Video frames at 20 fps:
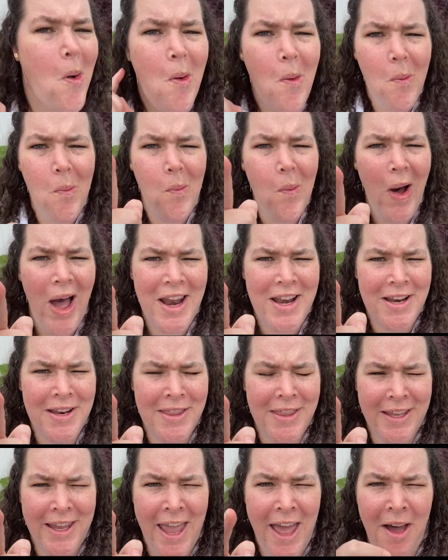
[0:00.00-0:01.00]
Why did
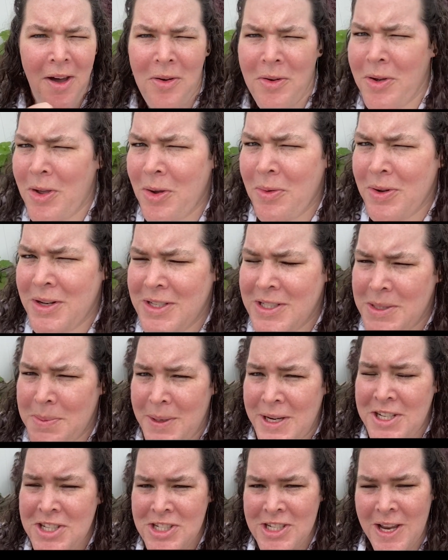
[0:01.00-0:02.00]
the cow go in a
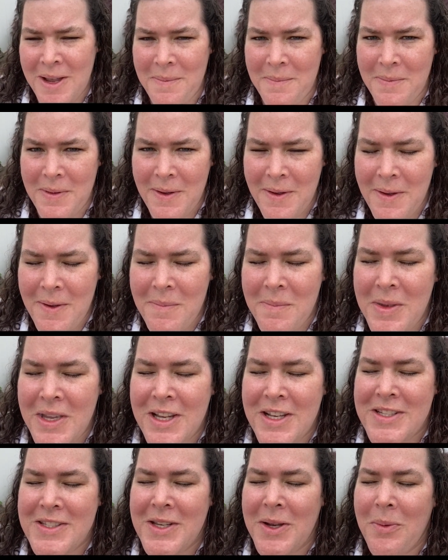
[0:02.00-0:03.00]
spaceship?
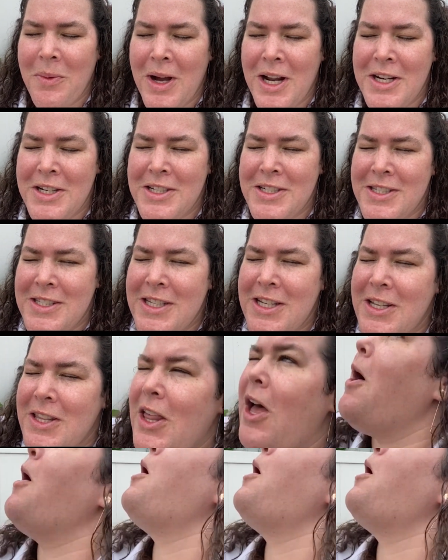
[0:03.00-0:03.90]
Because it wanted to see the